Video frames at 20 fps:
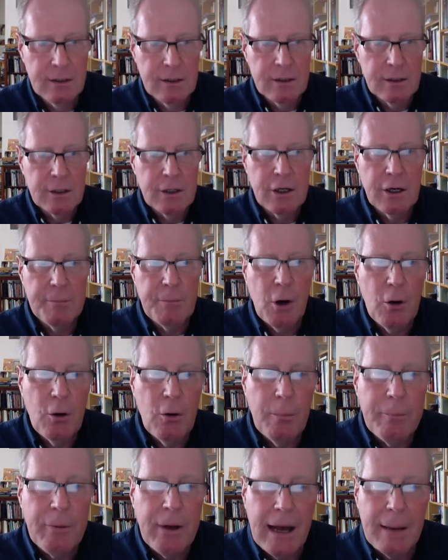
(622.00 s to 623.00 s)
Come
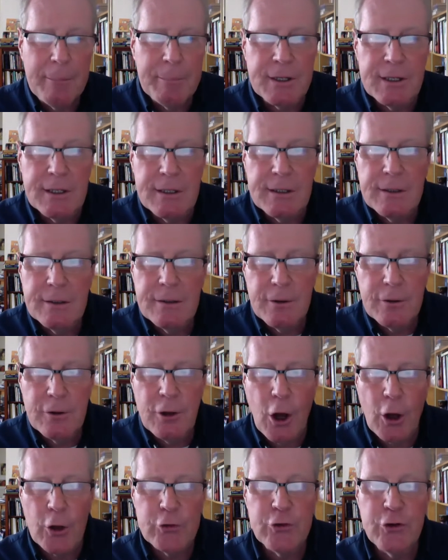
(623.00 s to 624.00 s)
Home, Pappy, The
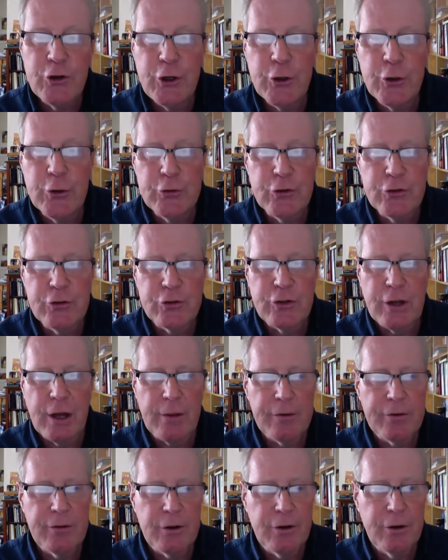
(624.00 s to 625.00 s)
Lost Years in
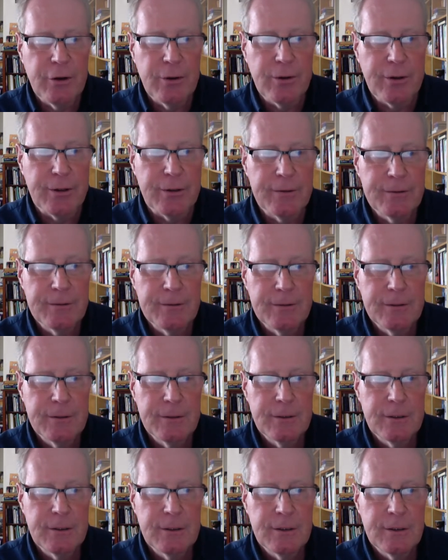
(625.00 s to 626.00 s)
South Dakota.
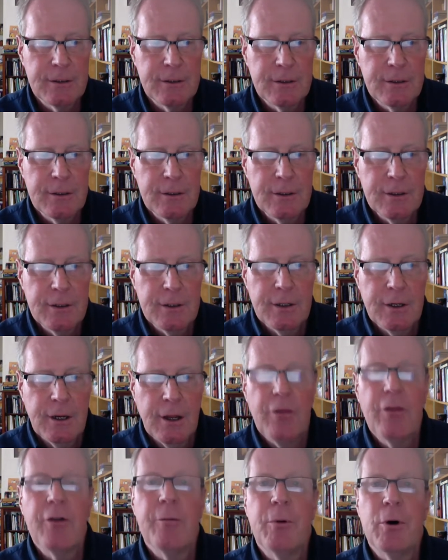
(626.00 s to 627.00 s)

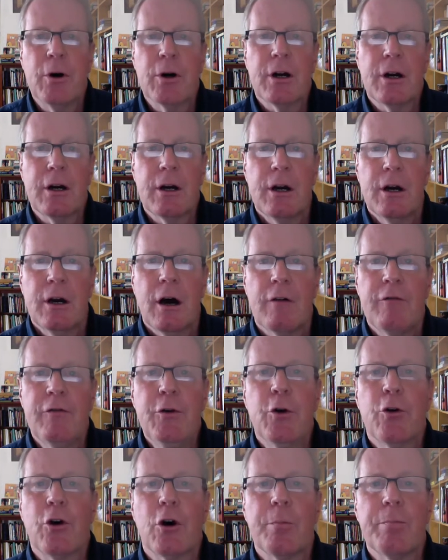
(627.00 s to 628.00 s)
The Book of
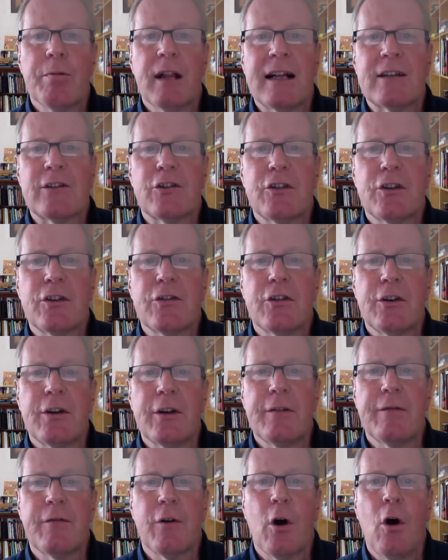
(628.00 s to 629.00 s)
Neuroplasticity
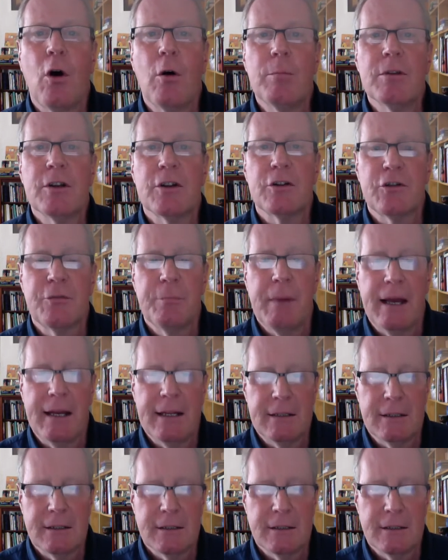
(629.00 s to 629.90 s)
for Homeless Men.